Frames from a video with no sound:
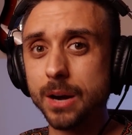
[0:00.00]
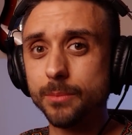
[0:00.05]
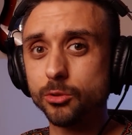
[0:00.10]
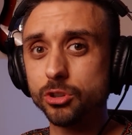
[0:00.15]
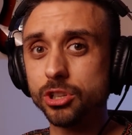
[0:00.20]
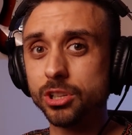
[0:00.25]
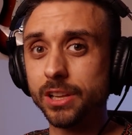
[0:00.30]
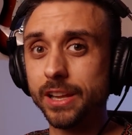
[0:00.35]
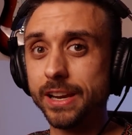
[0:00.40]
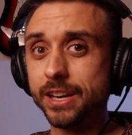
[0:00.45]

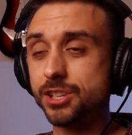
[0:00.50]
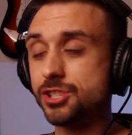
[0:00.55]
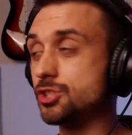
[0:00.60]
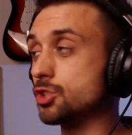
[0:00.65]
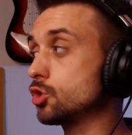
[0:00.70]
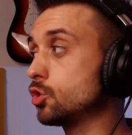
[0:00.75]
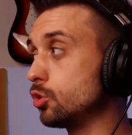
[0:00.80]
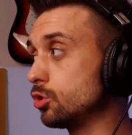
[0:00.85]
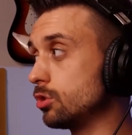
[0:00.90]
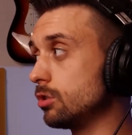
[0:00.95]
harmony
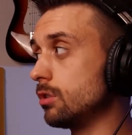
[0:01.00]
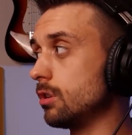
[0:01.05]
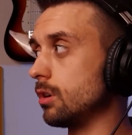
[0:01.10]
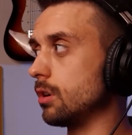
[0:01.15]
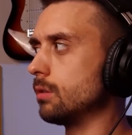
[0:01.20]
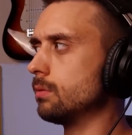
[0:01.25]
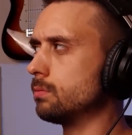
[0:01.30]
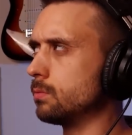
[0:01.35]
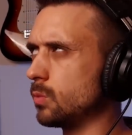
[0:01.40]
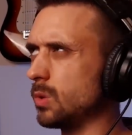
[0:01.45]
layers, good to
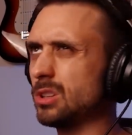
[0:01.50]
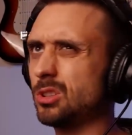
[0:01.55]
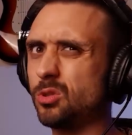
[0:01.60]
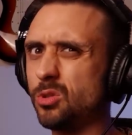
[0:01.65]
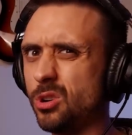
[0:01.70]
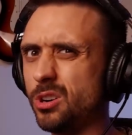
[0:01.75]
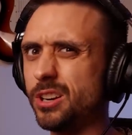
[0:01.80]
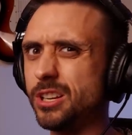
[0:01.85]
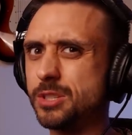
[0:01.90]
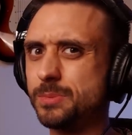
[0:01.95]
know
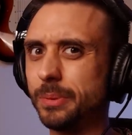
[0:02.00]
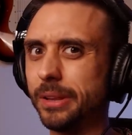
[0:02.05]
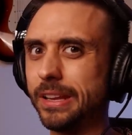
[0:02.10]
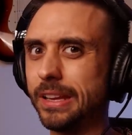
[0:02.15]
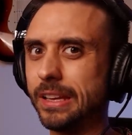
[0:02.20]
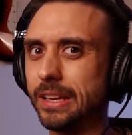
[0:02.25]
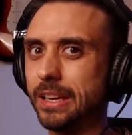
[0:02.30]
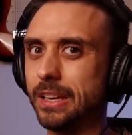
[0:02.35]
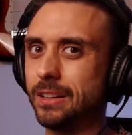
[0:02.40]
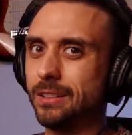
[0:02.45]
what chord is
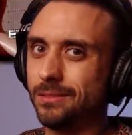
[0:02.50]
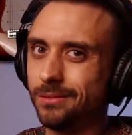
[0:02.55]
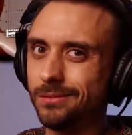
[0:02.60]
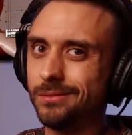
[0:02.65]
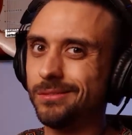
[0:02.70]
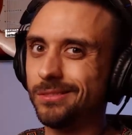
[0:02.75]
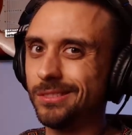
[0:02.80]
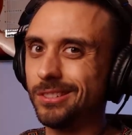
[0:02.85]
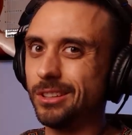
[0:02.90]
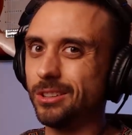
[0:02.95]
playing here.
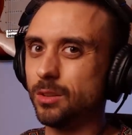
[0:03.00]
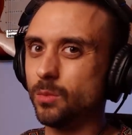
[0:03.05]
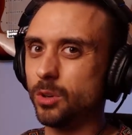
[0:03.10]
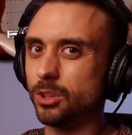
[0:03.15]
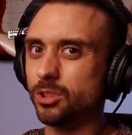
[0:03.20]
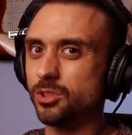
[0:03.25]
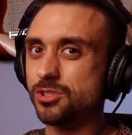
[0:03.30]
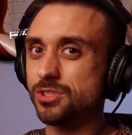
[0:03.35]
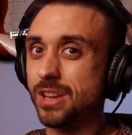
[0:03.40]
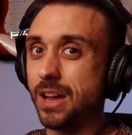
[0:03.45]
You don't
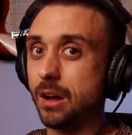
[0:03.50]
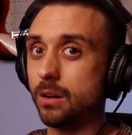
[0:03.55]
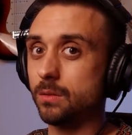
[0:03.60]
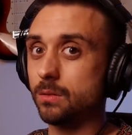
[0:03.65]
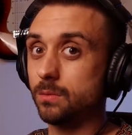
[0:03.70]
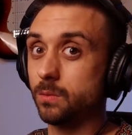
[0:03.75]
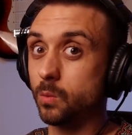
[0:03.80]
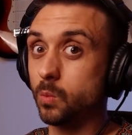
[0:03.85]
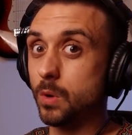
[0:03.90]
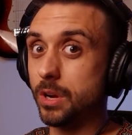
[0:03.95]
want to
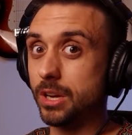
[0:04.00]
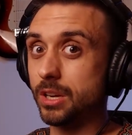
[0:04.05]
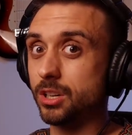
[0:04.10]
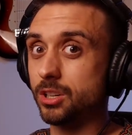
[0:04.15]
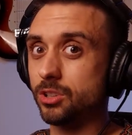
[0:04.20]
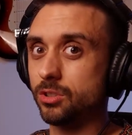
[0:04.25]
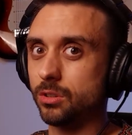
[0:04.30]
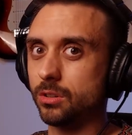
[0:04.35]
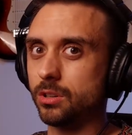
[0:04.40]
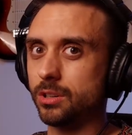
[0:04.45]
sound
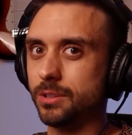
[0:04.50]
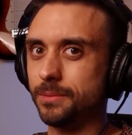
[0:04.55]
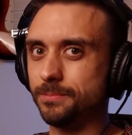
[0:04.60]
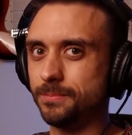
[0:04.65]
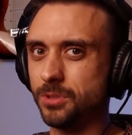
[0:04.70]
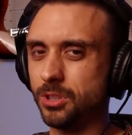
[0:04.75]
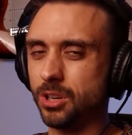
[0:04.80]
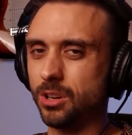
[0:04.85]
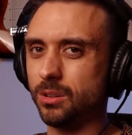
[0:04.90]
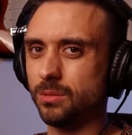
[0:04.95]
weird or,
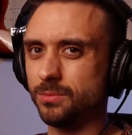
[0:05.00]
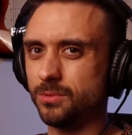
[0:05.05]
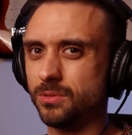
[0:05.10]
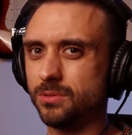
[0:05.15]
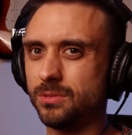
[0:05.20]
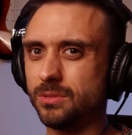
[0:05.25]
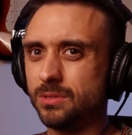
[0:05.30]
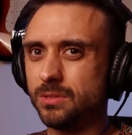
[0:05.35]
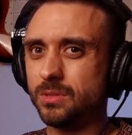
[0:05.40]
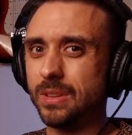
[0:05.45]
you know,
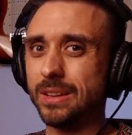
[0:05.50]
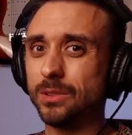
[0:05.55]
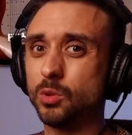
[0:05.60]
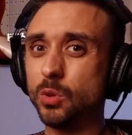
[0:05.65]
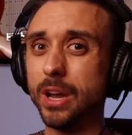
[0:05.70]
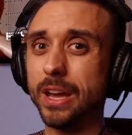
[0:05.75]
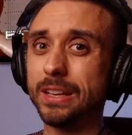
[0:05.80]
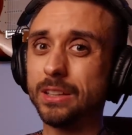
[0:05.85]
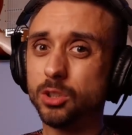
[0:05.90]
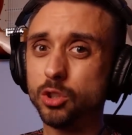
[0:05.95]

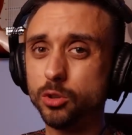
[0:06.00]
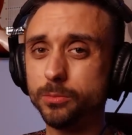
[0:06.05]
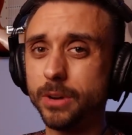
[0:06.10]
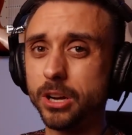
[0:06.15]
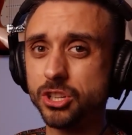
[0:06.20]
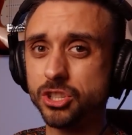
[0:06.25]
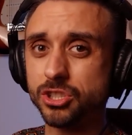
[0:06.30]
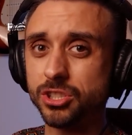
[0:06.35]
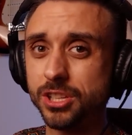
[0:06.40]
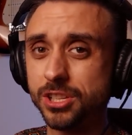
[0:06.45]
to add too
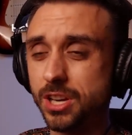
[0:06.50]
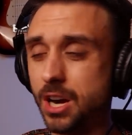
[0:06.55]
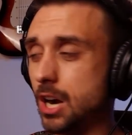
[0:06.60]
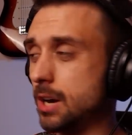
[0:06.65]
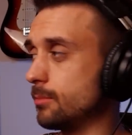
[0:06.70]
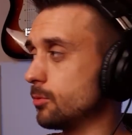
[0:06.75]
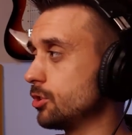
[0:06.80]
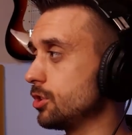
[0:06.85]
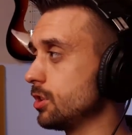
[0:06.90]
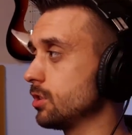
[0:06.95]
much
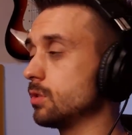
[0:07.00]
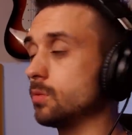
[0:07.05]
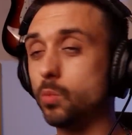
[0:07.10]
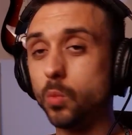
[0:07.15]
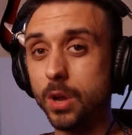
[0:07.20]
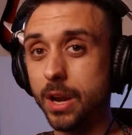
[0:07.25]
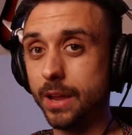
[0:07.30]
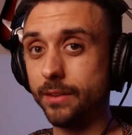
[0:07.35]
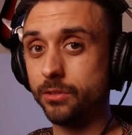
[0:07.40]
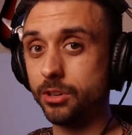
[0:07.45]
disharmony or
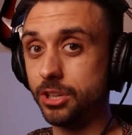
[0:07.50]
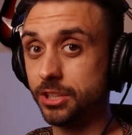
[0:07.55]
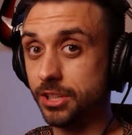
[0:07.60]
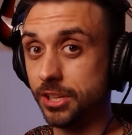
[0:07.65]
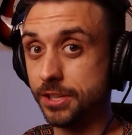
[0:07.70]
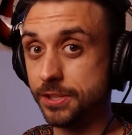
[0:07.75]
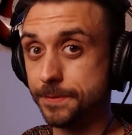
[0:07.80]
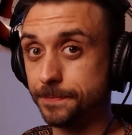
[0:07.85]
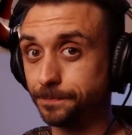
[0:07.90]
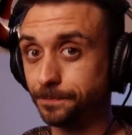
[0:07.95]
whatever
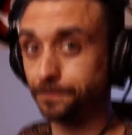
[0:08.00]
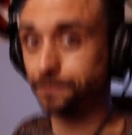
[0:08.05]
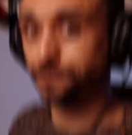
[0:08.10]
it is.